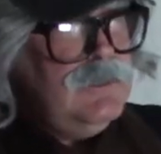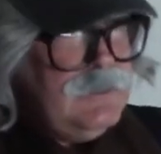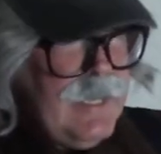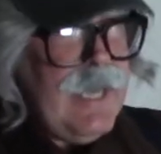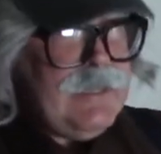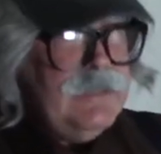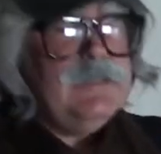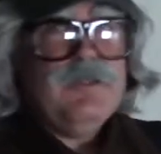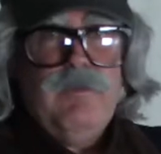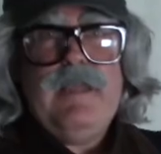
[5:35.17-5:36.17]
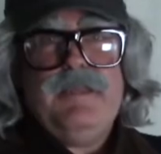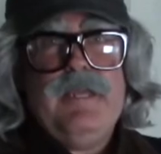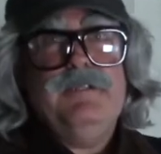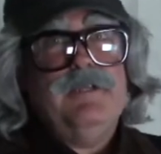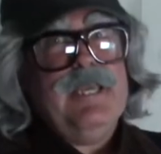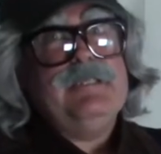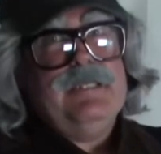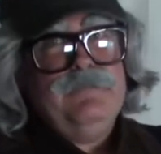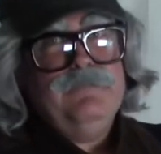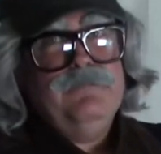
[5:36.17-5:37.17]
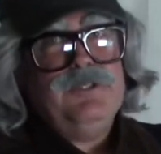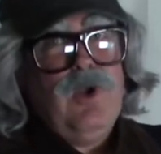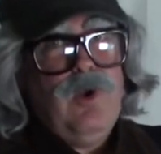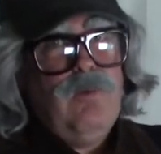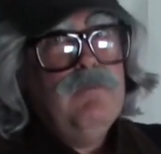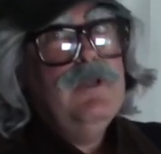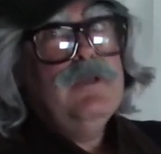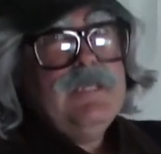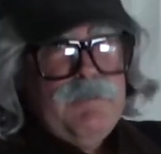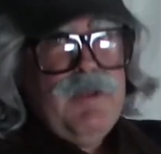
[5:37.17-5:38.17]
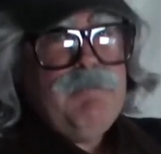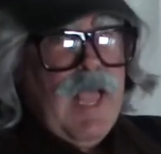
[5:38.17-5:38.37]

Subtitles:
that is the way things are getting. So keep in